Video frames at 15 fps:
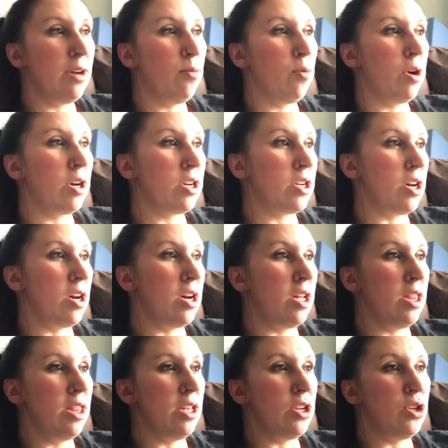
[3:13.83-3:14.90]
worked
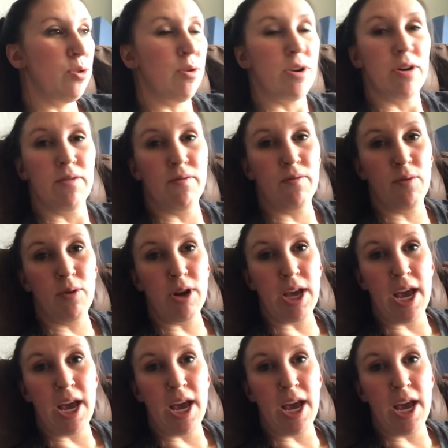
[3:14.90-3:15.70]
on the two hundred forty